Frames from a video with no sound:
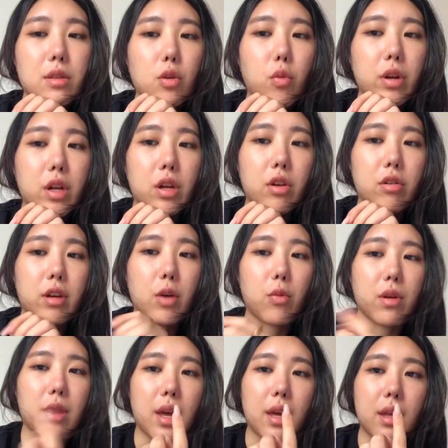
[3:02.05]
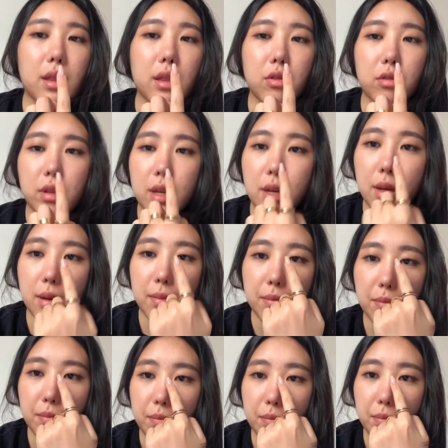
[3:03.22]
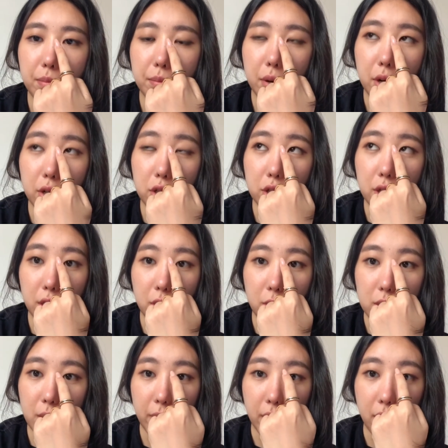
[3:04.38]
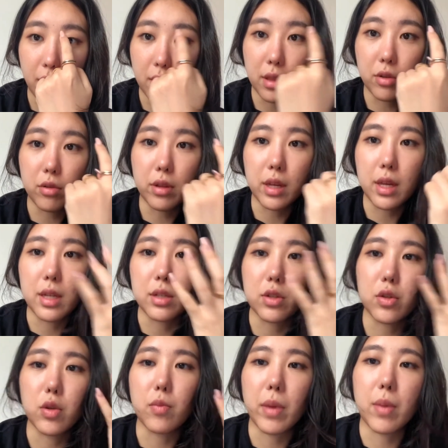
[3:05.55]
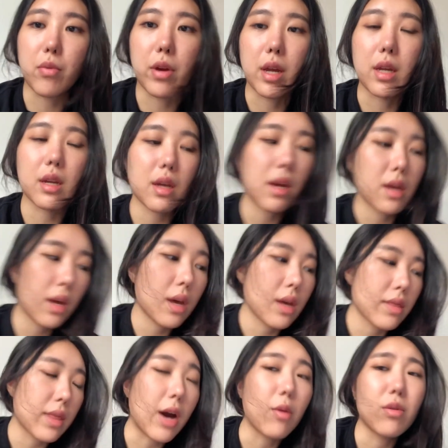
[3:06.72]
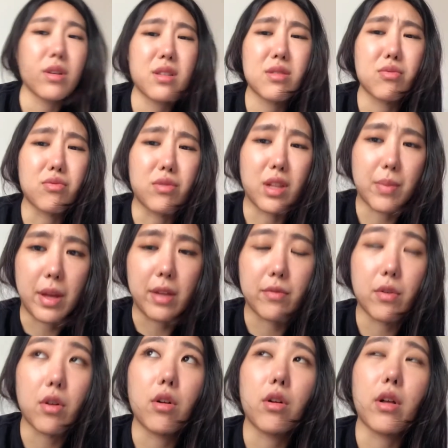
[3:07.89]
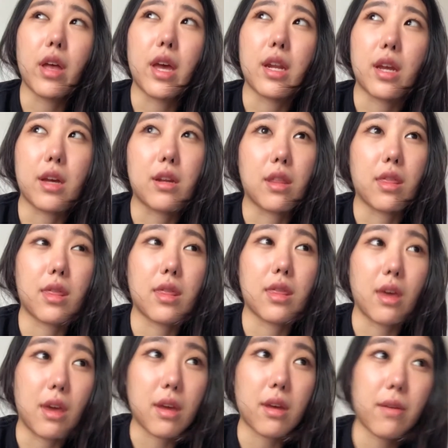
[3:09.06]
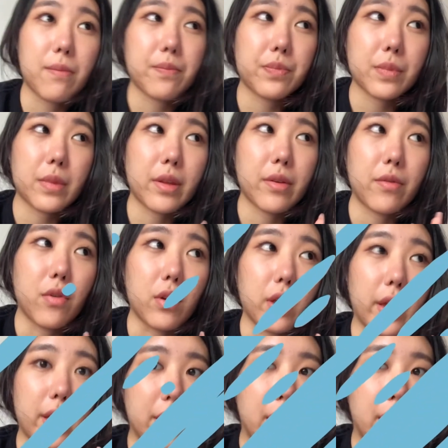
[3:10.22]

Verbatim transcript: the one in Korea where they literally pushed a q-tip like literally into my brain that was really painful and I couldn't think for like an